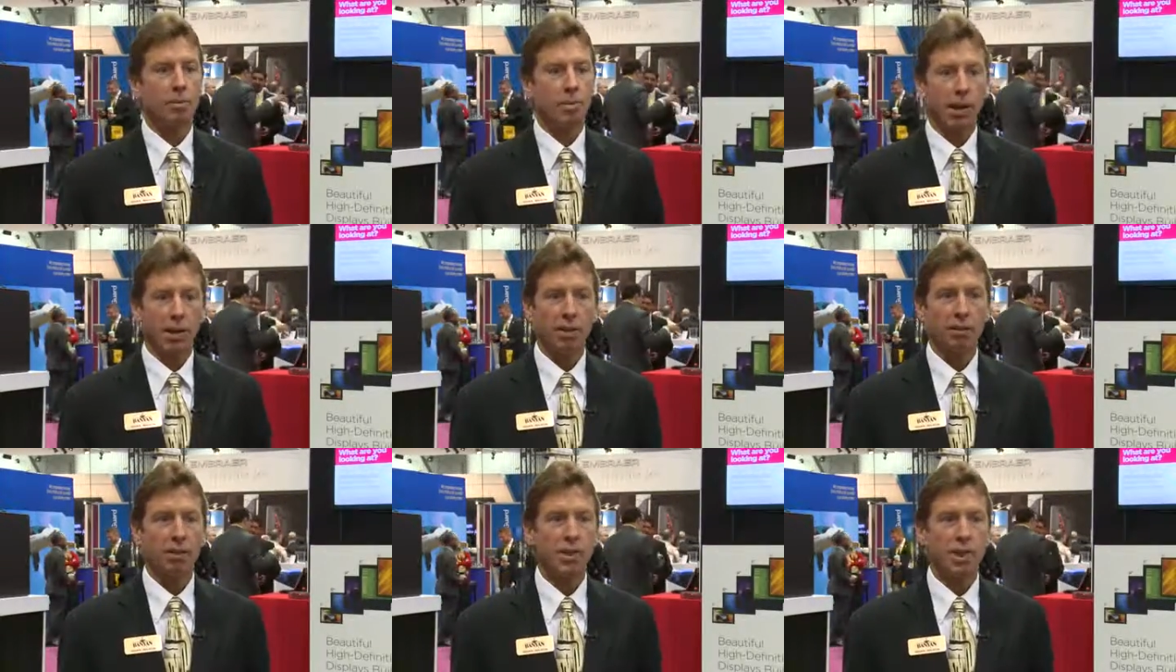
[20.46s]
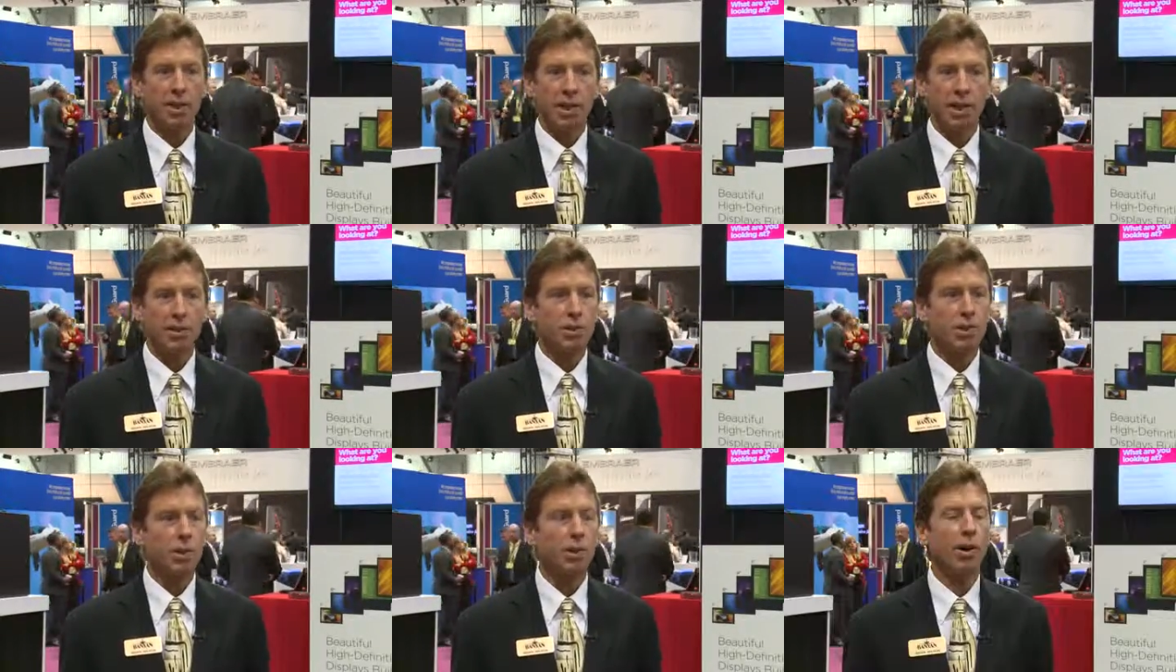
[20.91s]
we, we,
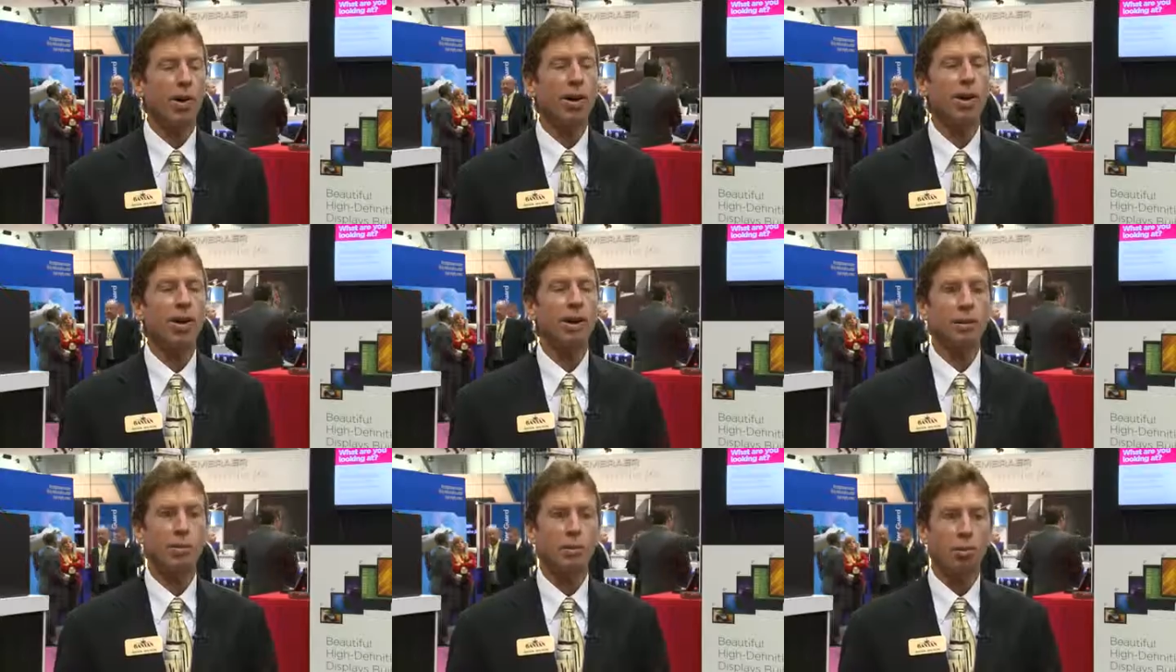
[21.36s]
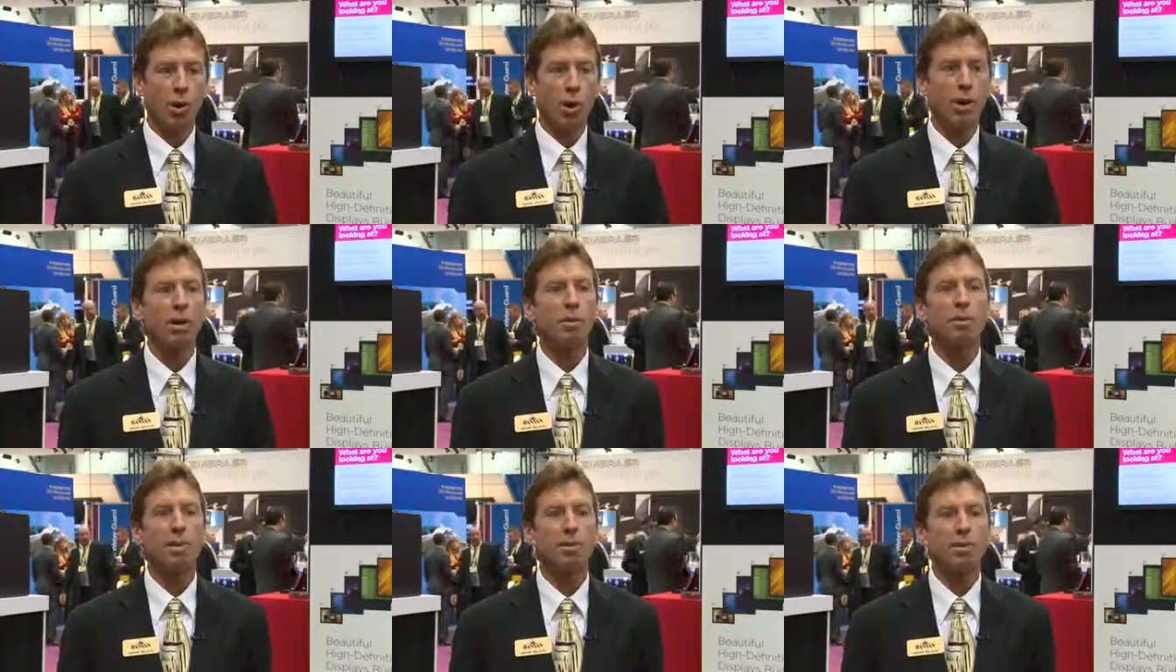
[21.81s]
enjoy
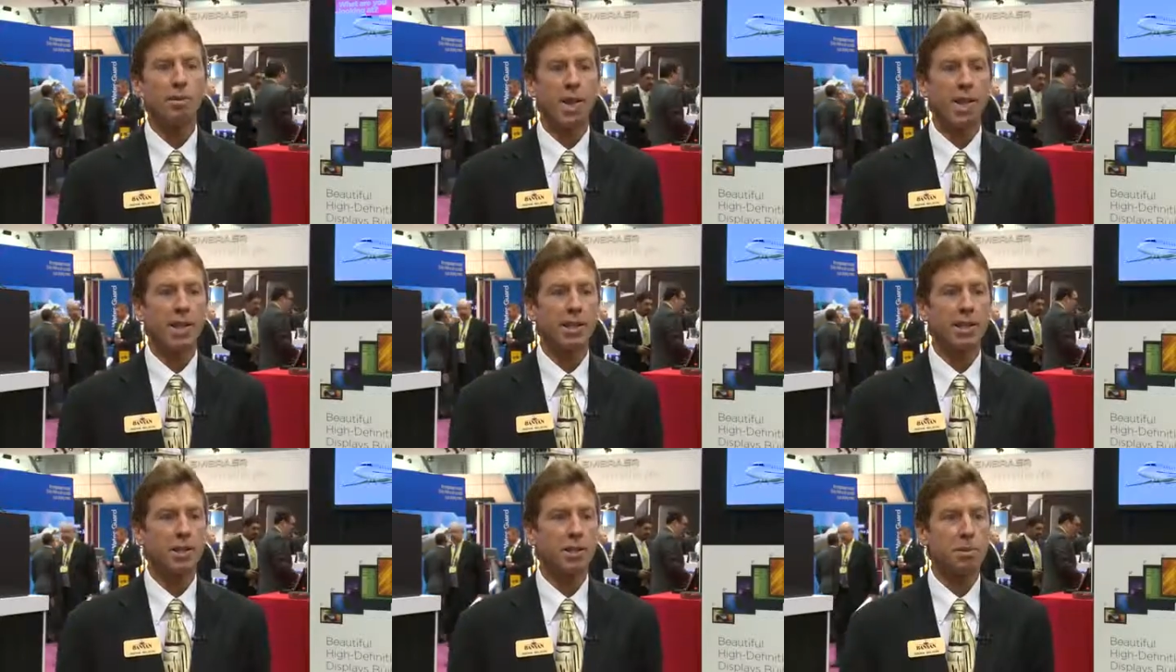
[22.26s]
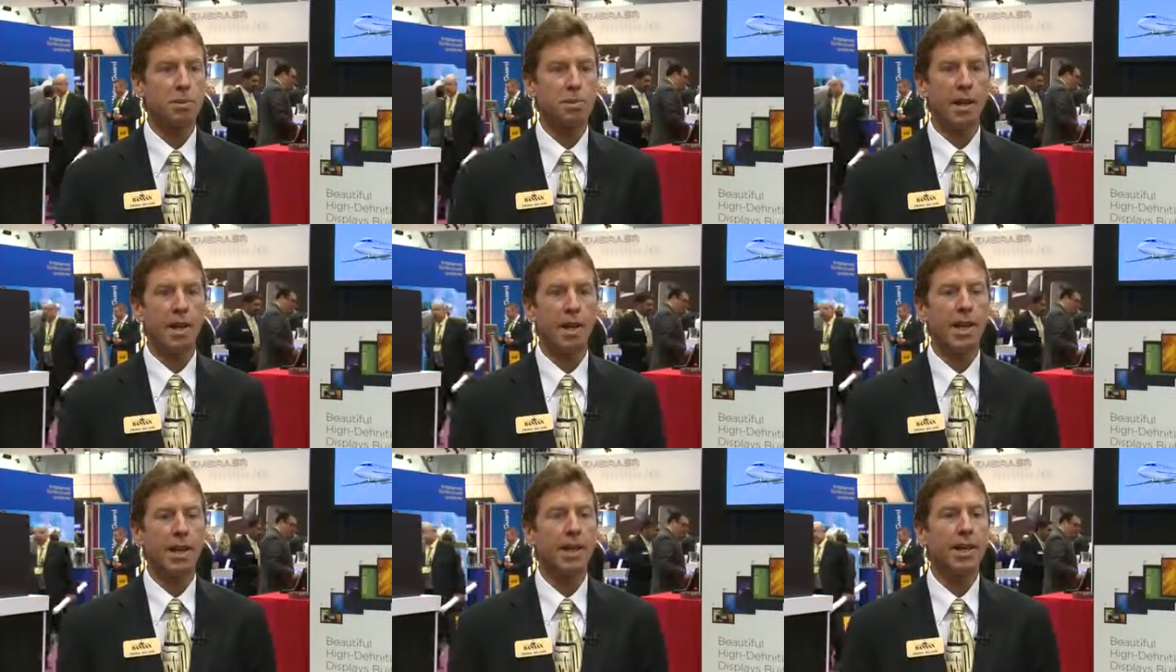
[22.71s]
working with Flight
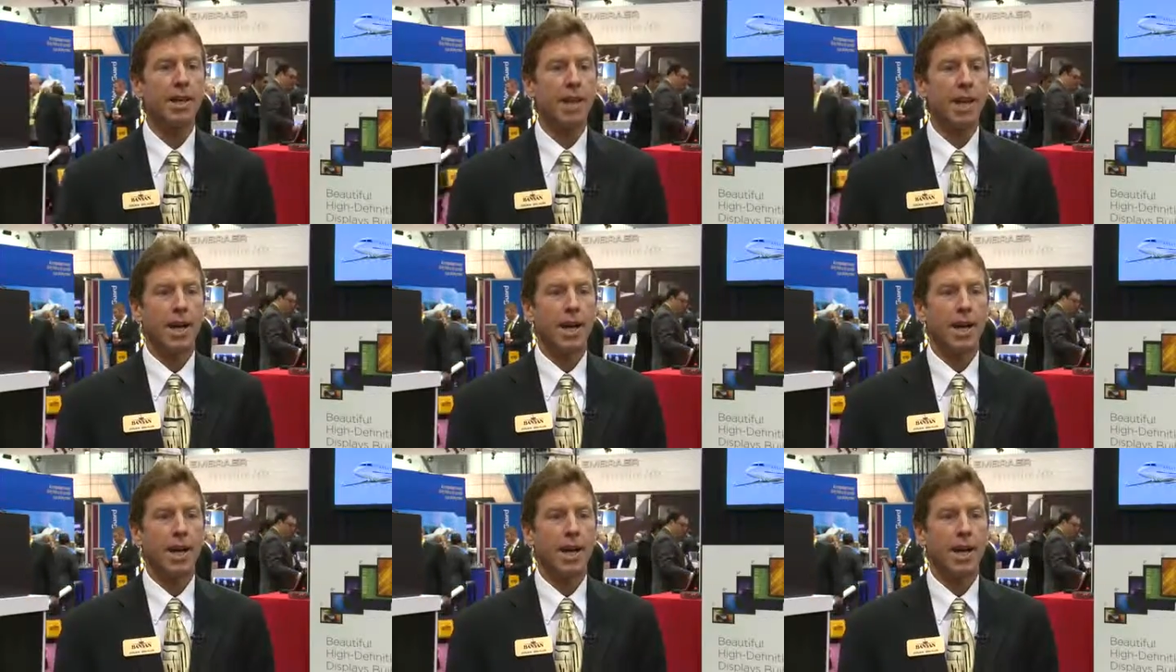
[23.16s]
Display.